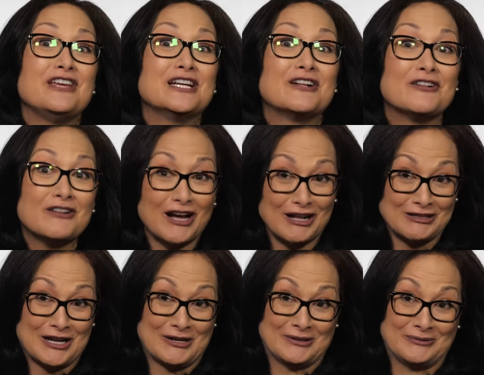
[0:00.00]
feel
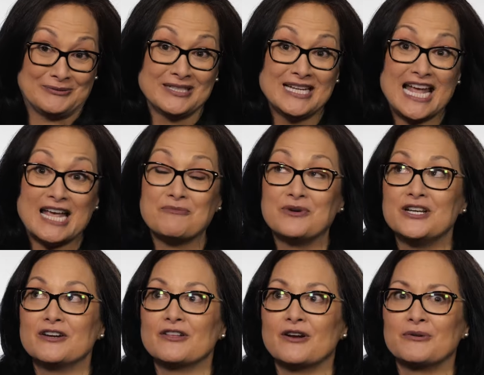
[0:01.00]
alone. And when
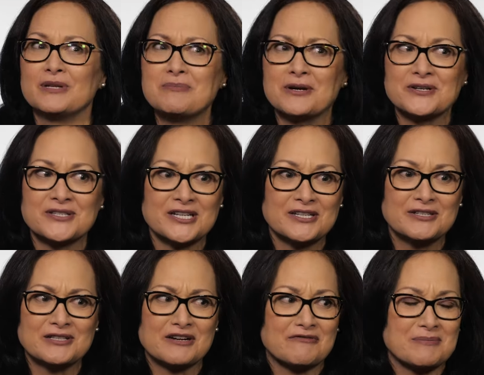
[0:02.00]
you're the only person, you
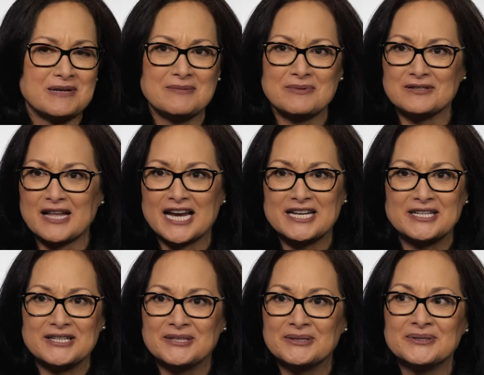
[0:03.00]
look for people like
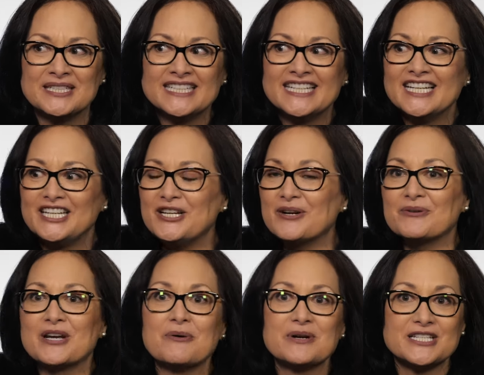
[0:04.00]
you, you don't
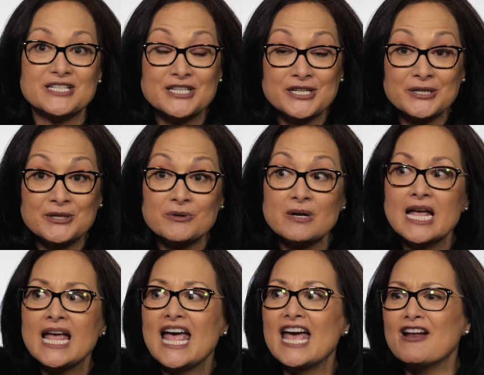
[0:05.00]
know what to do.
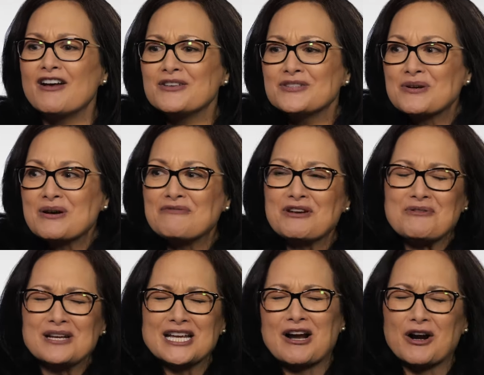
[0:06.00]
And also, if you're
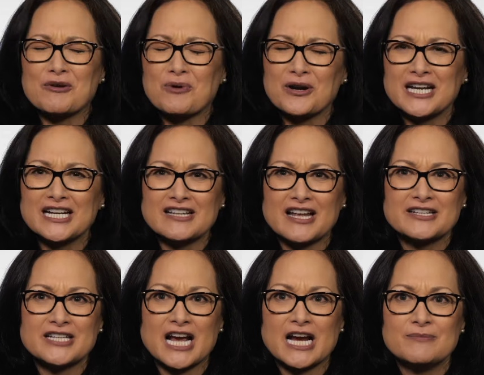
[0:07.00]
really hardworking, a lot of
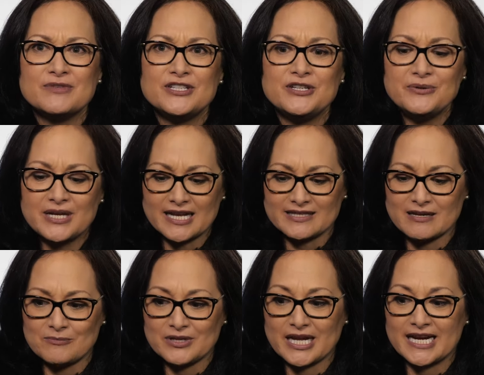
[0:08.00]
times you get
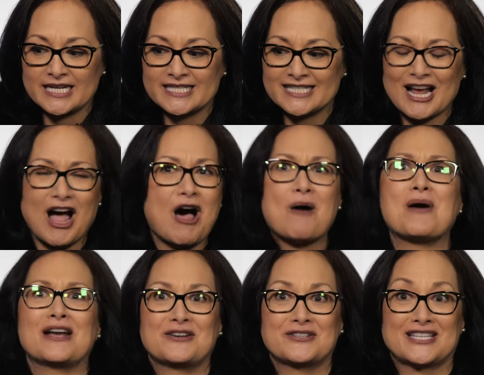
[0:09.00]
someplace all
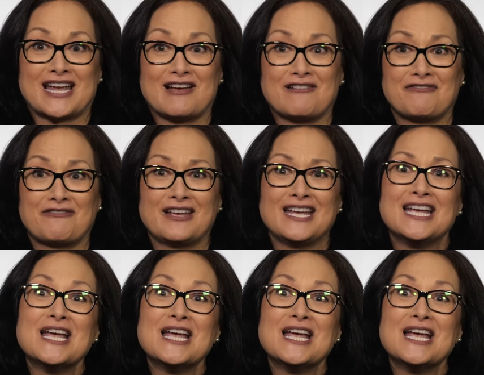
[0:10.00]
by yourself.